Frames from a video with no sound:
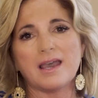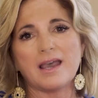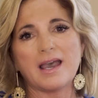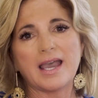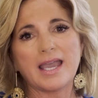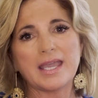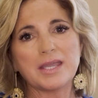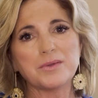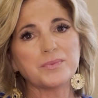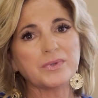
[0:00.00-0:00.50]

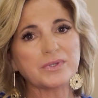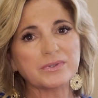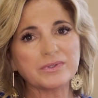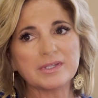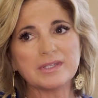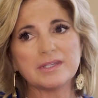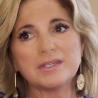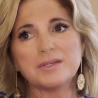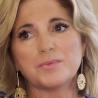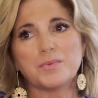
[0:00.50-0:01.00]
I
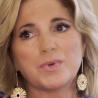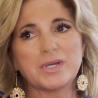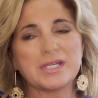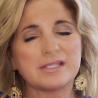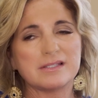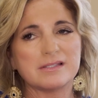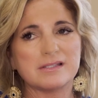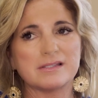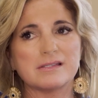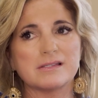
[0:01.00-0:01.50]
really
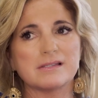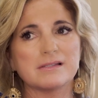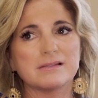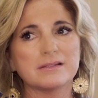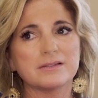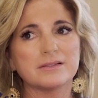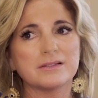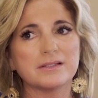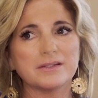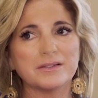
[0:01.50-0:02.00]
was
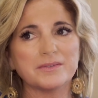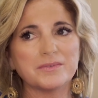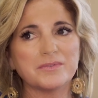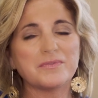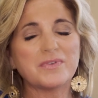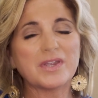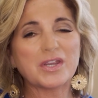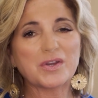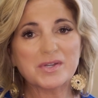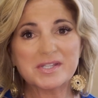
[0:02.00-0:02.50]

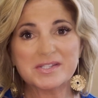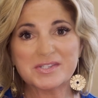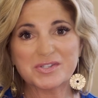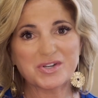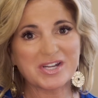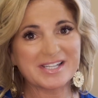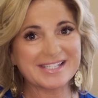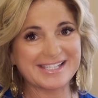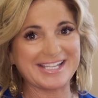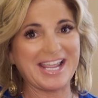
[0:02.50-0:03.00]
very
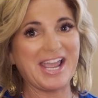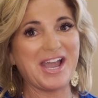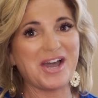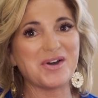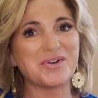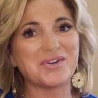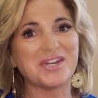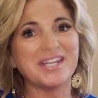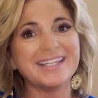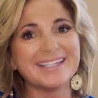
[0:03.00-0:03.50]
stressed
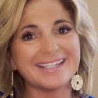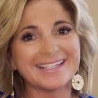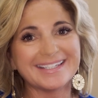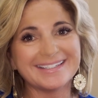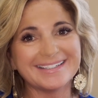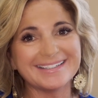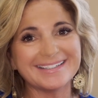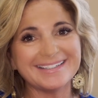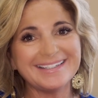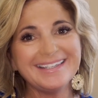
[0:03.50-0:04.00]
out
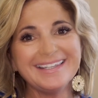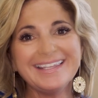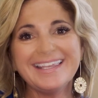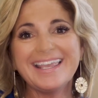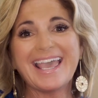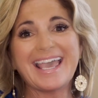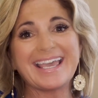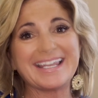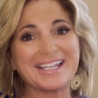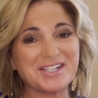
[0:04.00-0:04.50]

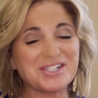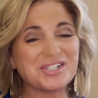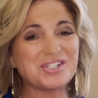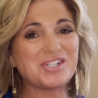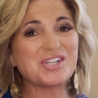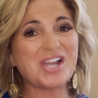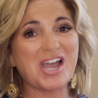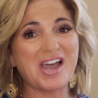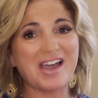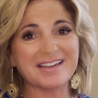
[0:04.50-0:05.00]
and in
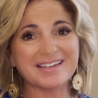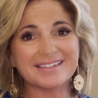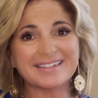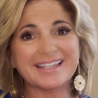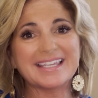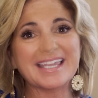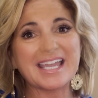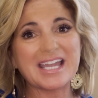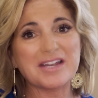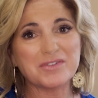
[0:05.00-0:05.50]
shock
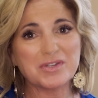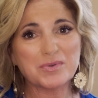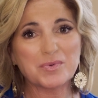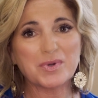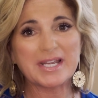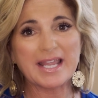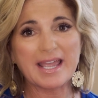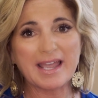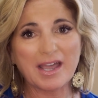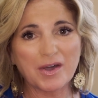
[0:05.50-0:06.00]
like
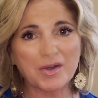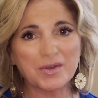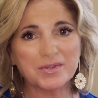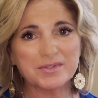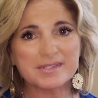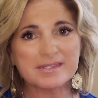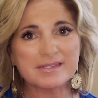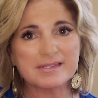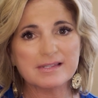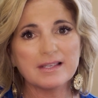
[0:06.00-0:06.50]
everyone
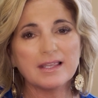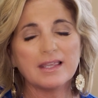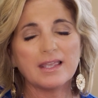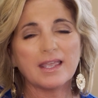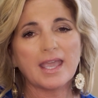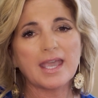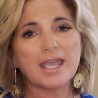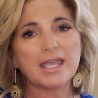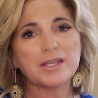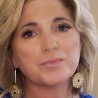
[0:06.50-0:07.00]
else.
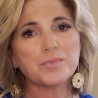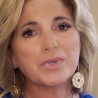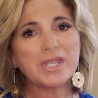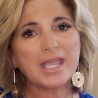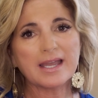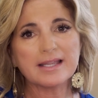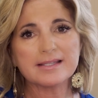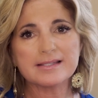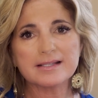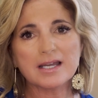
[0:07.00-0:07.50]
And we
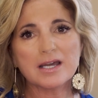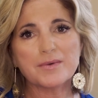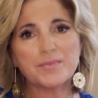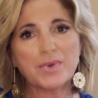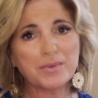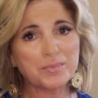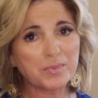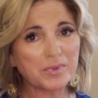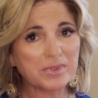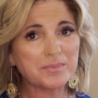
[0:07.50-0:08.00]
had to come
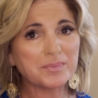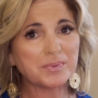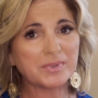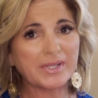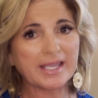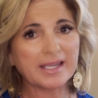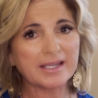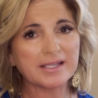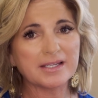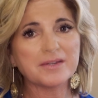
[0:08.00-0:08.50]
up with a
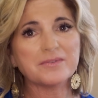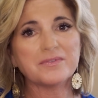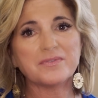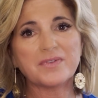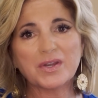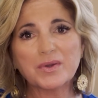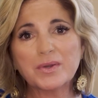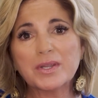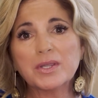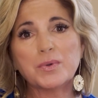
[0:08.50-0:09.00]
plan
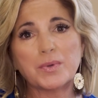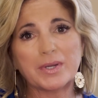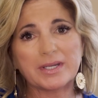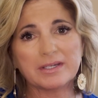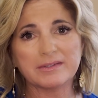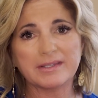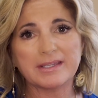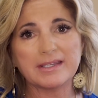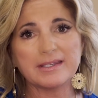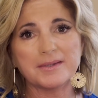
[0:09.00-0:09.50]
very
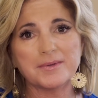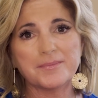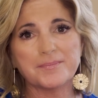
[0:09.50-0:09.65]
quickly.